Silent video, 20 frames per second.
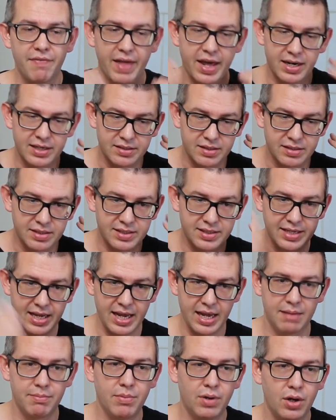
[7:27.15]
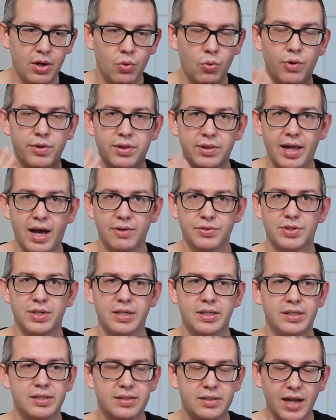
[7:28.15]
That is the same with Laozi.
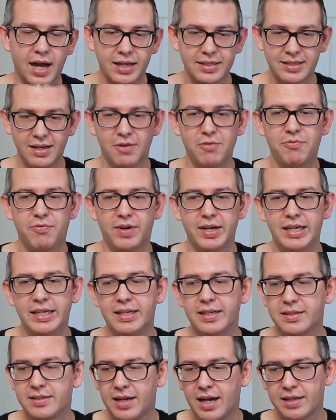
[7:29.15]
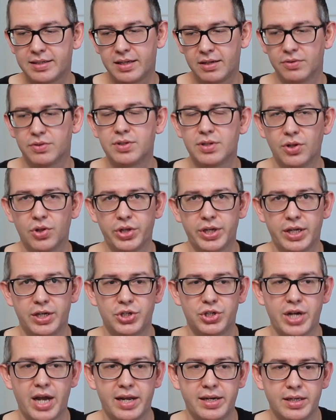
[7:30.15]
It does not sound funny, it does not sound silly in
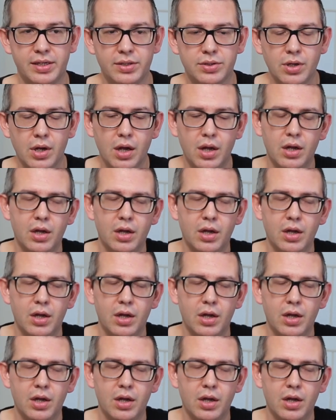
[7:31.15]
Chinese.